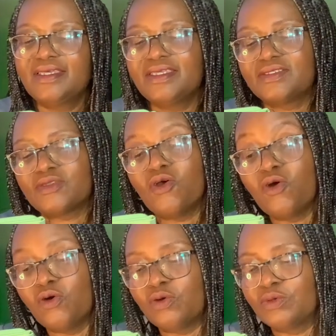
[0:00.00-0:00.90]
is
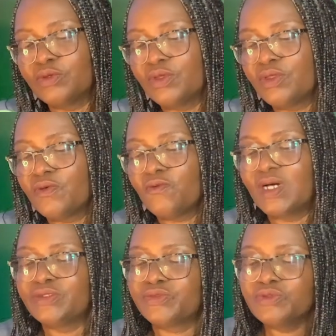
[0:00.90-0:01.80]
all.
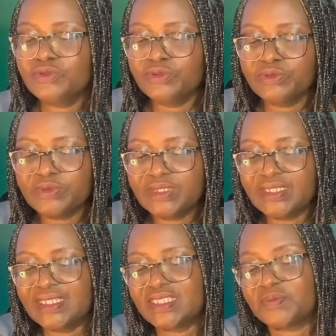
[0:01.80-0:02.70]
Wazungu
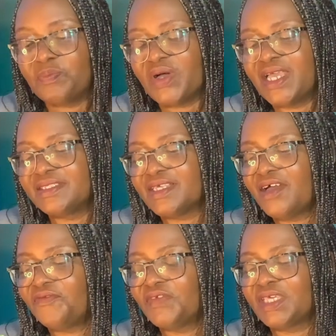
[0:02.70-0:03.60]
despise
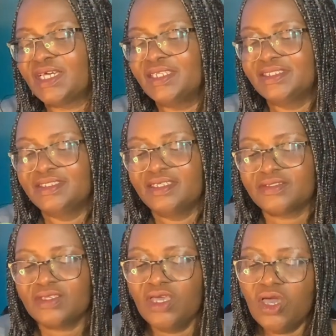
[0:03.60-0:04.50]
African leaders
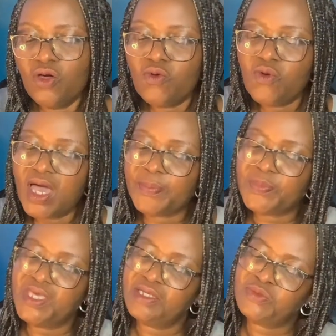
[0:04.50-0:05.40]
who
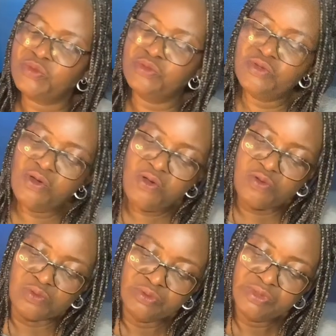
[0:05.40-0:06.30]
appear to
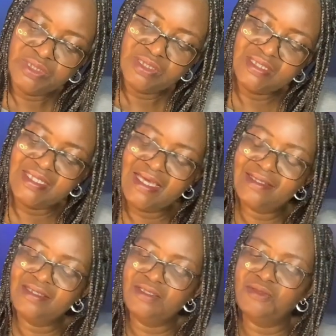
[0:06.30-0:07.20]
know,
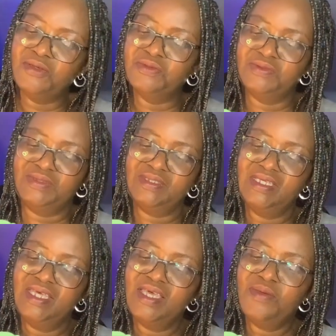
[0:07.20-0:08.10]
yet they don't.
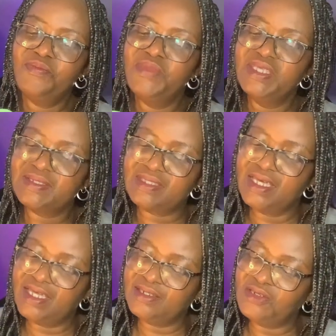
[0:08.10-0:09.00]

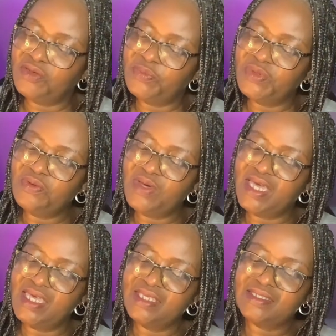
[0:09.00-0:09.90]
Mr.
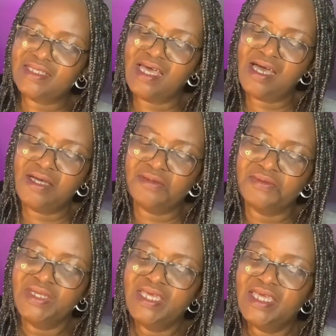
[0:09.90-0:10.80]
WSR
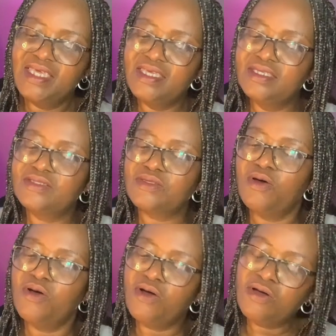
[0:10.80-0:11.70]
is
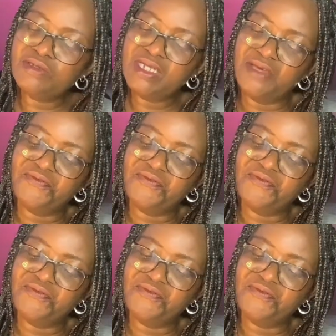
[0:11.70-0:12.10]
on